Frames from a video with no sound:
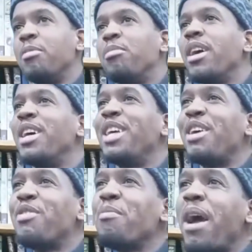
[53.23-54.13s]
But
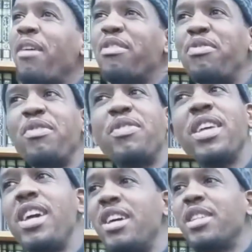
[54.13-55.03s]
if you're married for 50
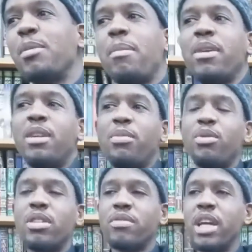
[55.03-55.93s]
years, it may be an
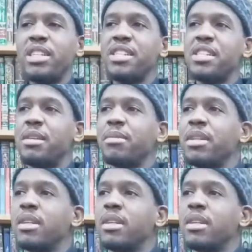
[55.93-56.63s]
abusive relationship.